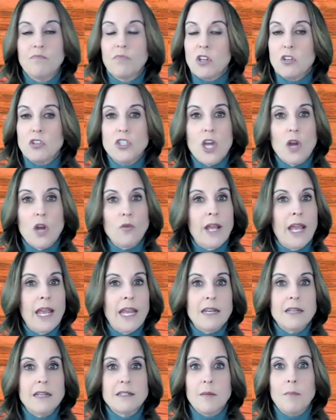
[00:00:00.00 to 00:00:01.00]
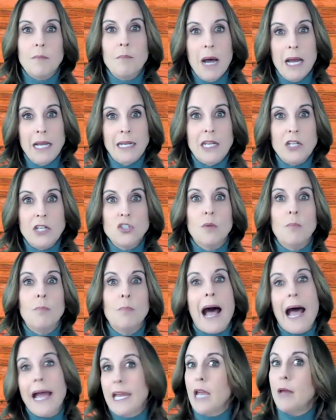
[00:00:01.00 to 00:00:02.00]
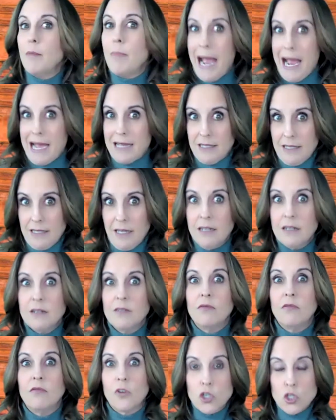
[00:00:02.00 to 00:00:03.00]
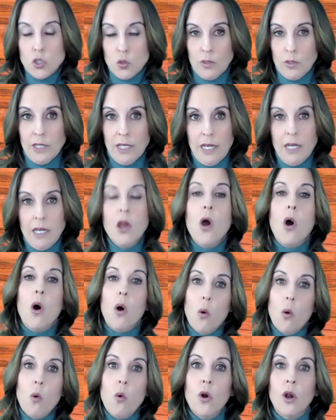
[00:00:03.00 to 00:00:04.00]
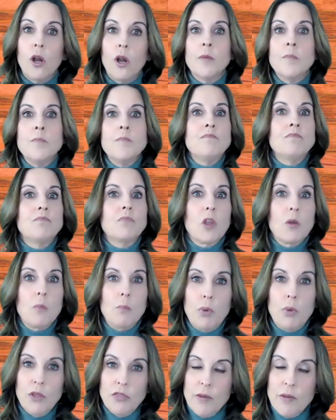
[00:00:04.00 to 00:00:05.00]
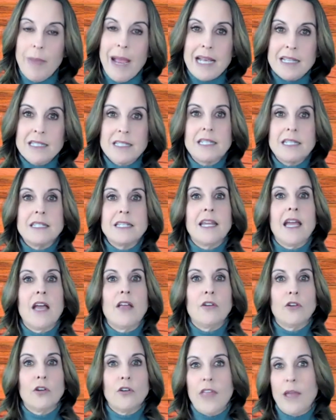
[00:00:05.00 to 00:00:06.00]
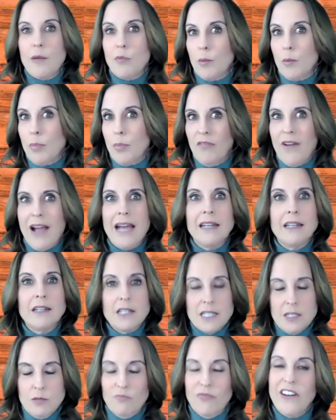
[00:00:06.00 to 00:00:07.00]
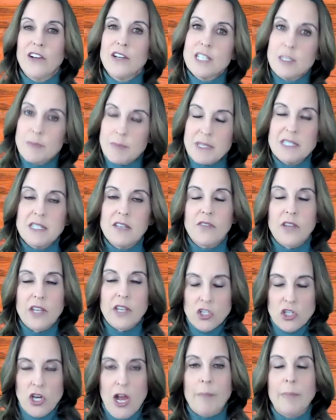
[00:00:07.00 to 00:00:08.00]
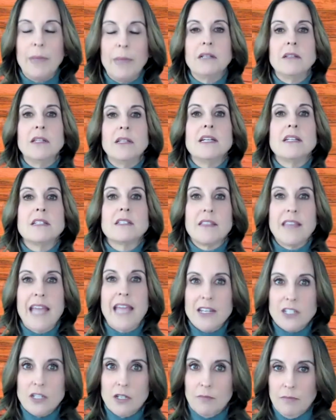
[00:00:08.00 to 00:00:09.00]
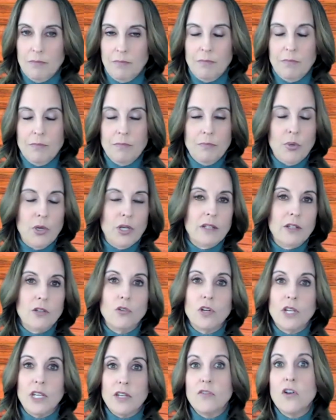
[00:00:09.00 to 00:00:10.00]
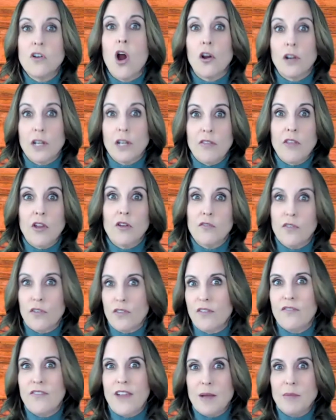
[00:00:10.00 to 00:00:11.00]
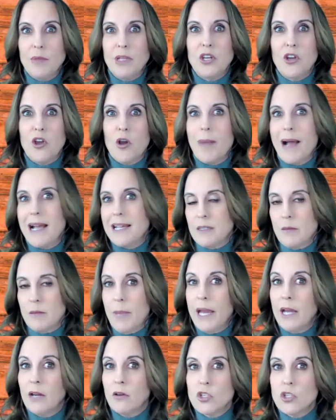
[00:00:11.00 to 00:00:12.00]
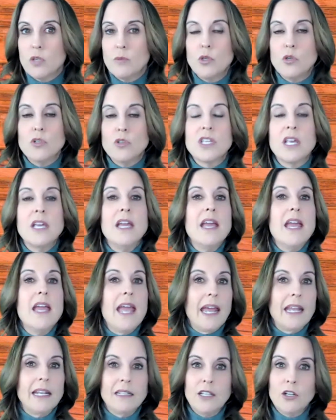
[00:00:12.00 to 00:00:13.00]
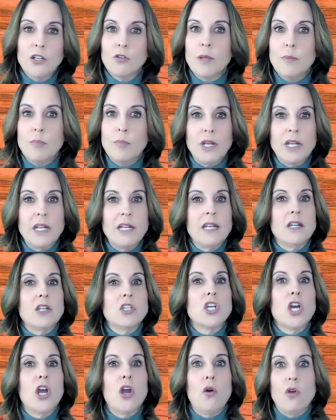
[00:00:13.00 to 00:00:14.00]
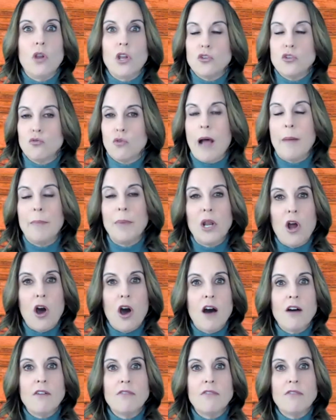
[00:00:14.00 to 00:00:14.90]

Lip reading: donate money to buy a basket virtually or put the basket together. They were provided a very specific shopping list. They had to put a little gift card in there for the family to go buy some perishables and literally put it in a tote, drop it off